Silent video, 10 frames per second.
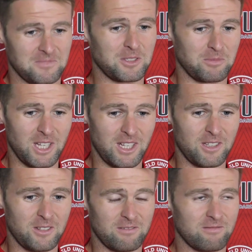to me,
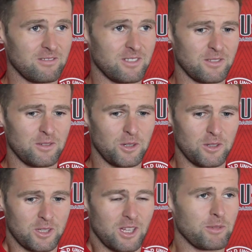we're all
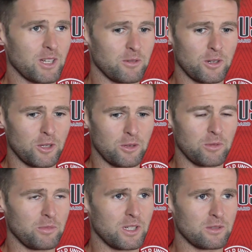the same. We're all
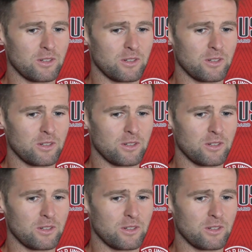human beings.